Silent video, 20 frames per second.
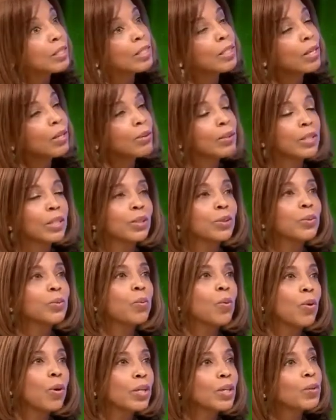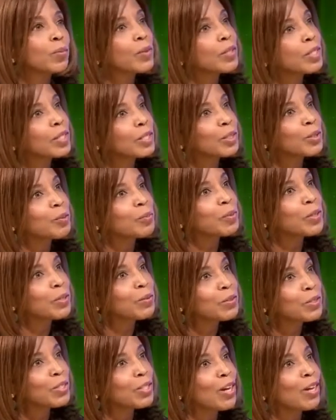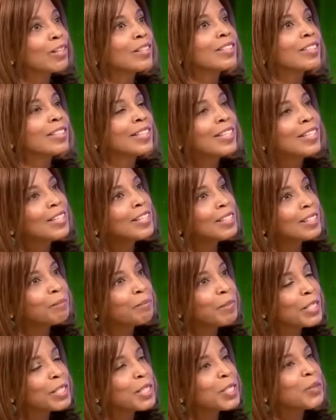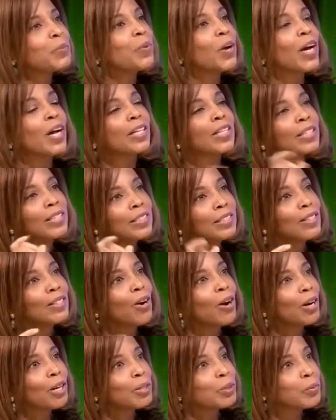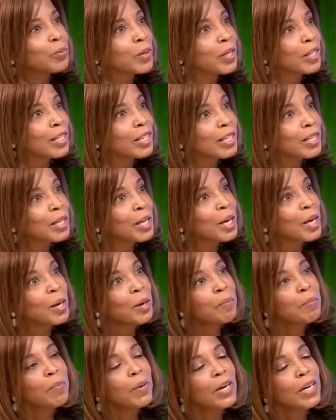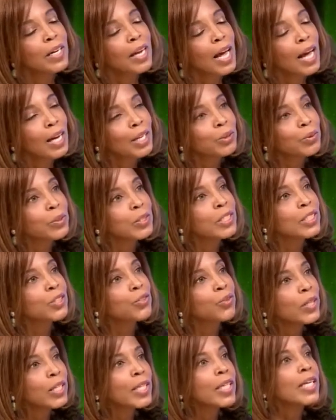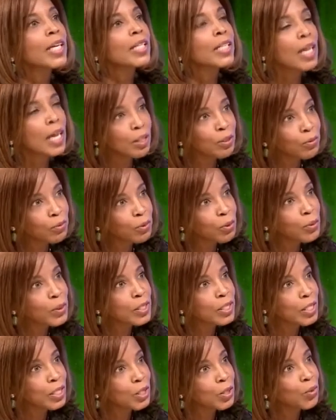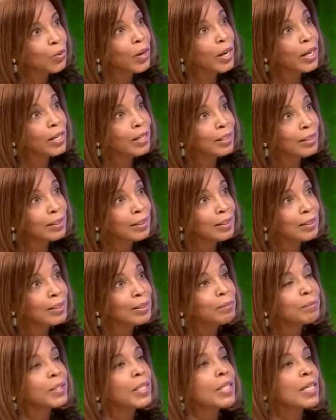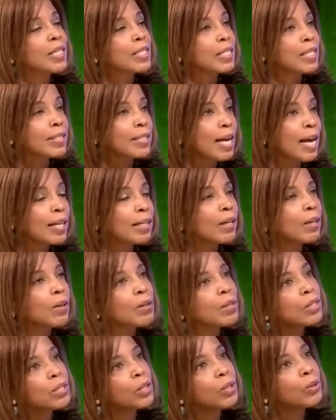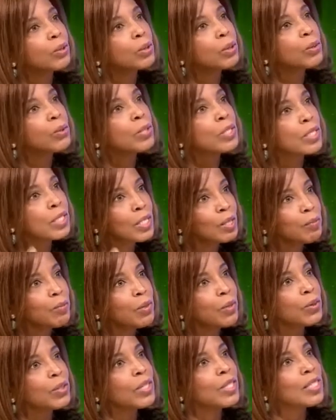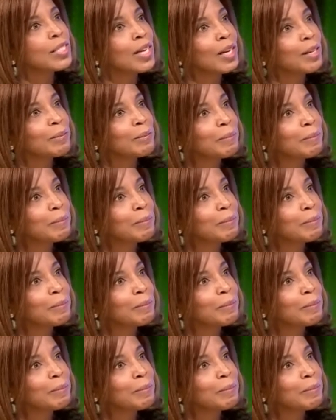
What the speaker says: you know, a little water with a little bit of salt, mix it well and gargle with it. Mm-hmm. But actually drinking a lot of fluids is great because that also loosens the mucus up.